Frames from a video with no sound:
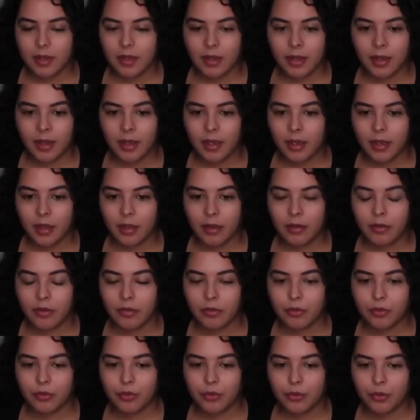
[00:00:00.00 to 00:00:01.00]

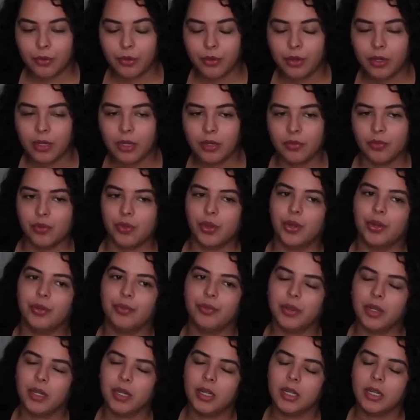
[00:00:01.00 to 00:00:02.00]
and only started
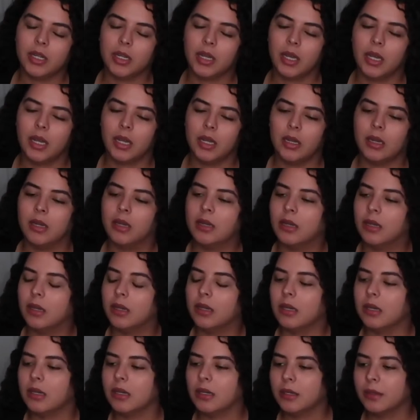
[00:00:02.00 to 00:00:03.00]
reading again
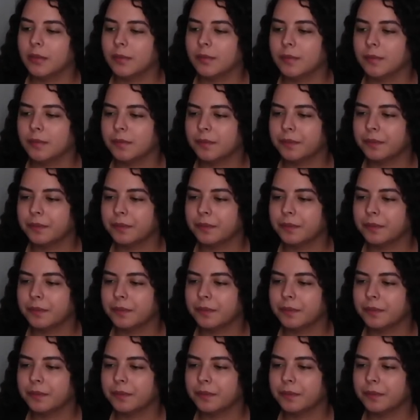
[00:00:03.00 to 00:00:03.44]
about